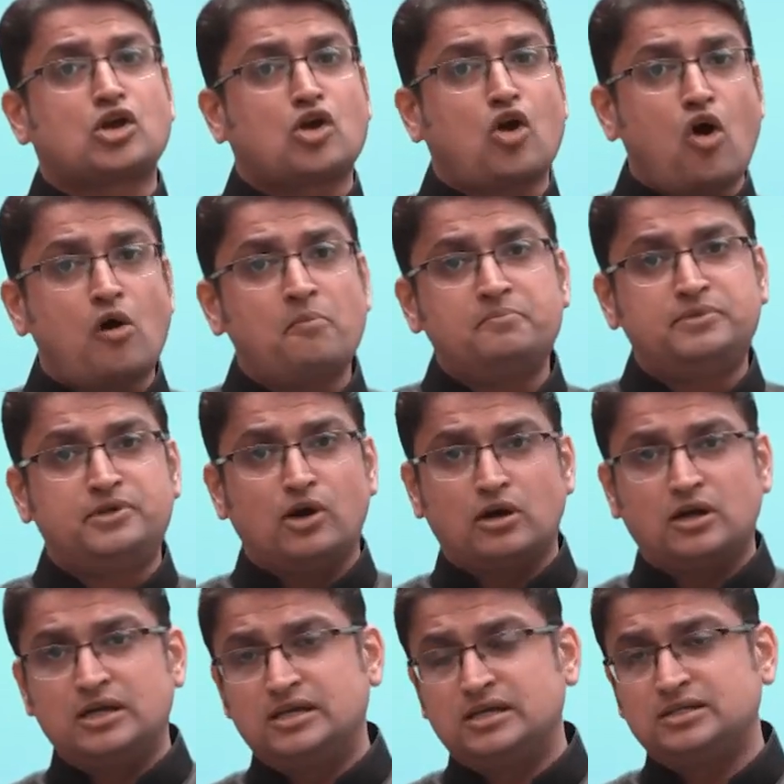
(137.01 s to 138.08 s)

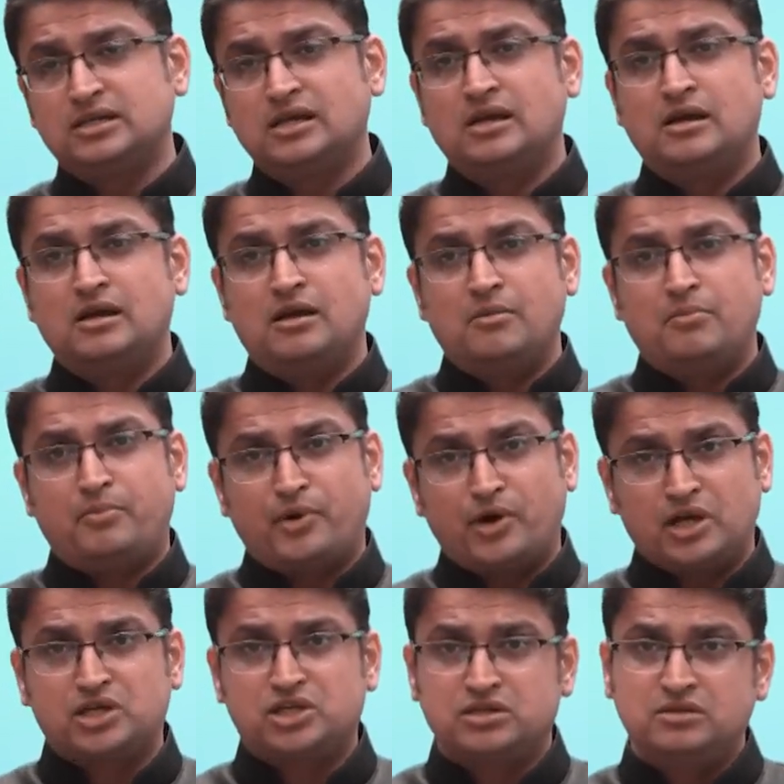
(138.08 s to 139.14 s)
Cobb-Douglas
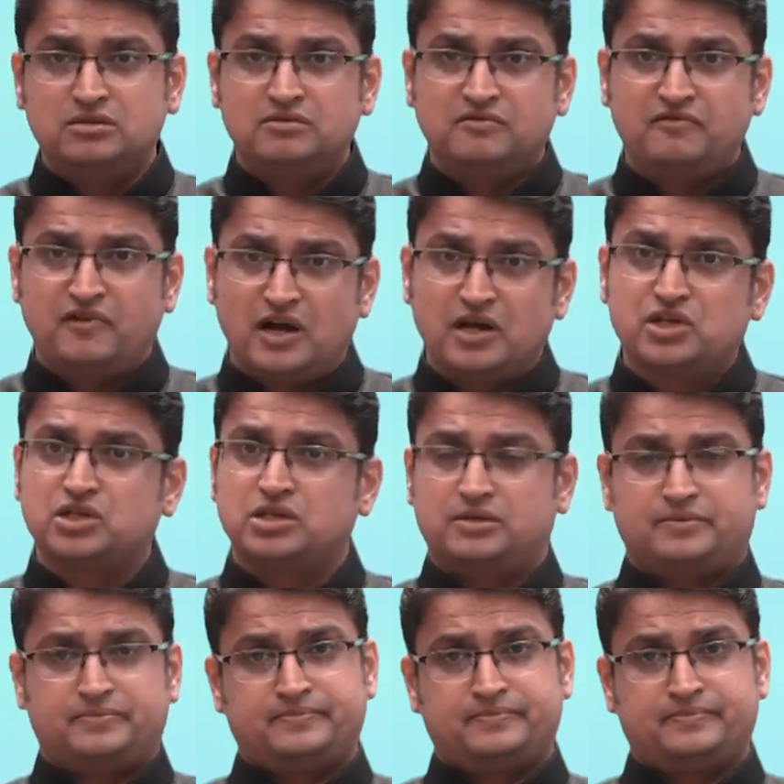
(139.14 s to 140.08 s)
production function.